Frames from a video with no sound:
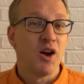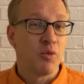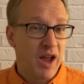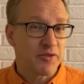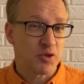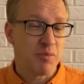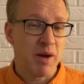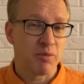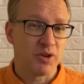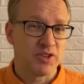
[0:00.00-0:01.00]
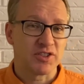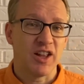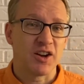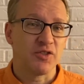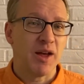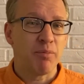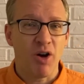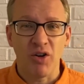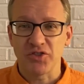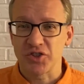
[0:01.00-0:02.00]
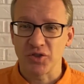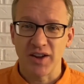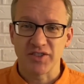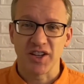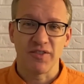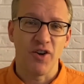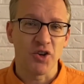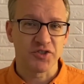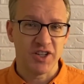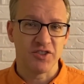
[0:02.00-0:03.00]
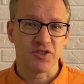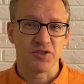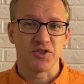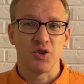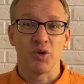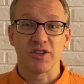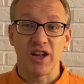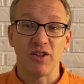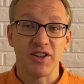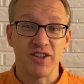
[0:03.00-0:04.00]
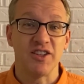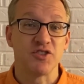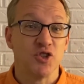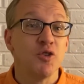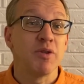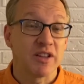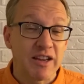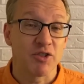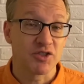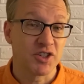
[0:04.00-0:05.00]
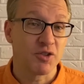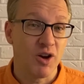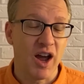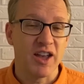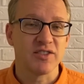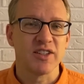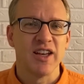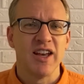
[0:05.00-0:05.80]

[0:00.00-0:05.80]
We have to remember in this letter that Paul is addressing false teachers who are telling these new believers in Christ